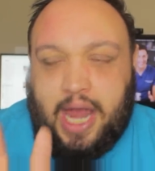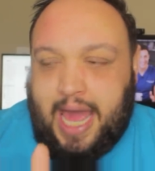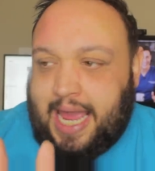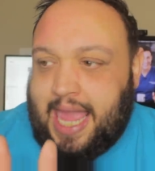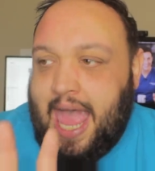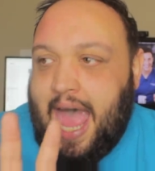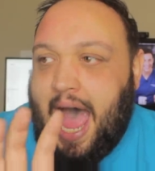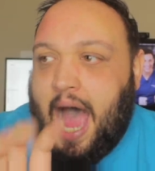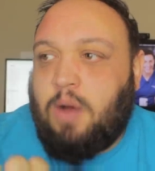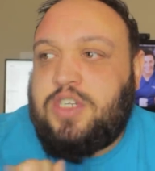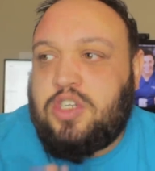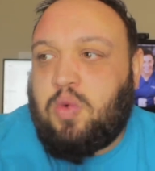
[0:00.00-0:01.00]
Like,
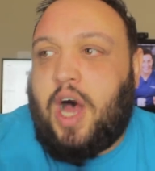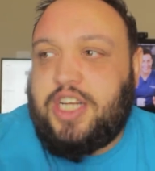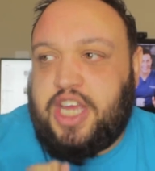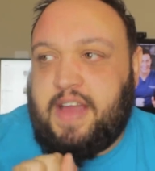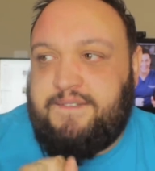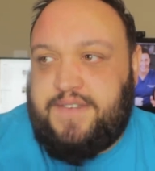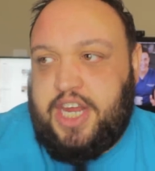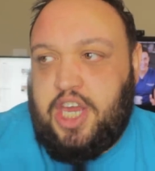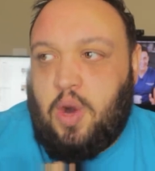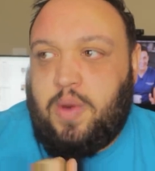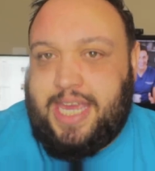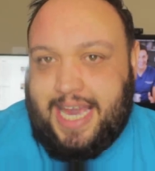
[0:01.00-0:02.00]
I was just watching a
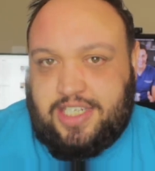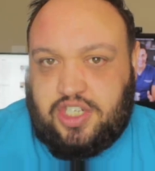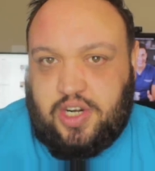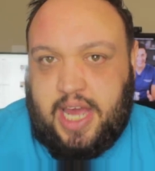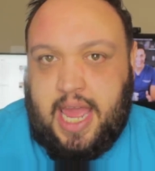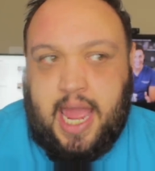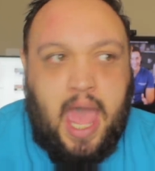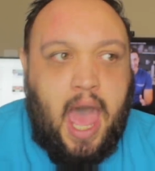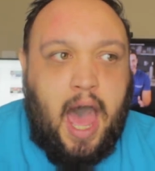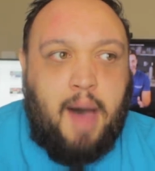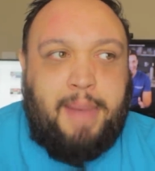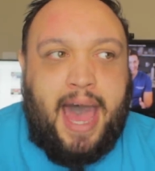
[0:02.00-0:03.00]
video yesterday
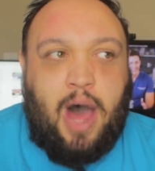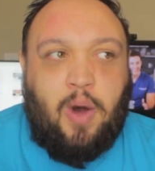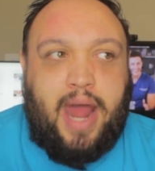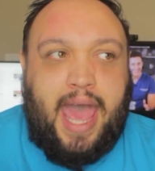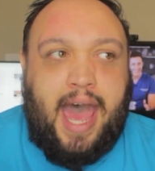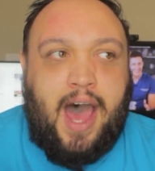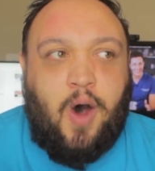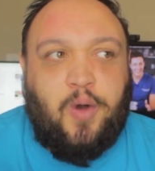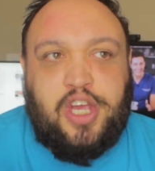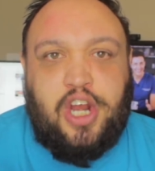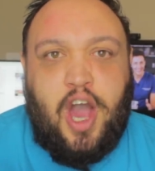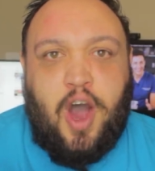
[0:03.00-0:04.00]
about how,
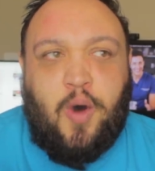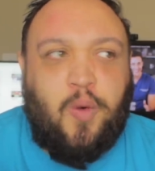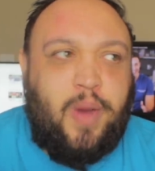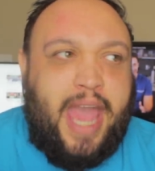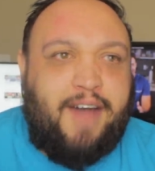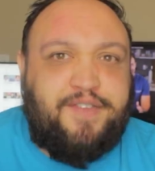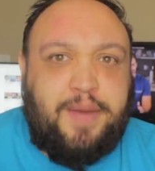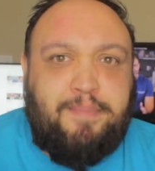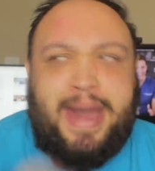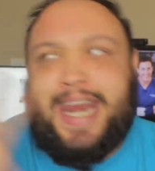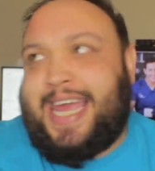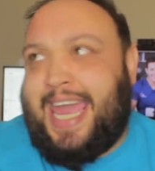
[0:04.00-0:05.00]
you know, we have to
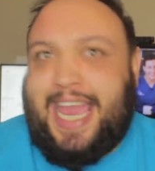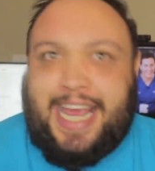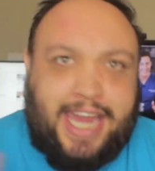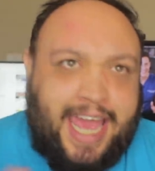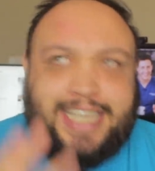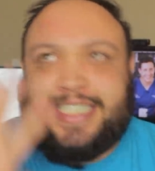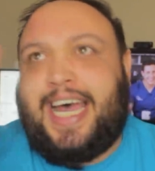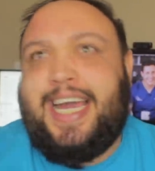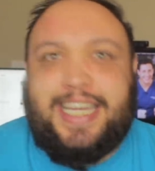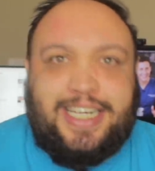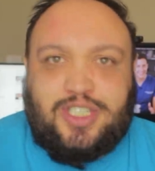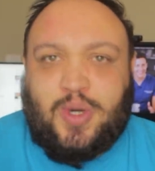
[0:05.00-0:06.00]
medicate
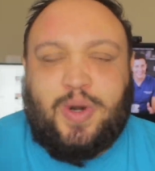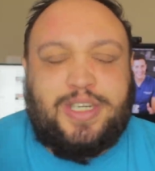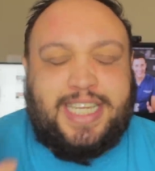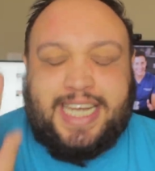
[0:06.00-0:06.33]
anxiety disorders.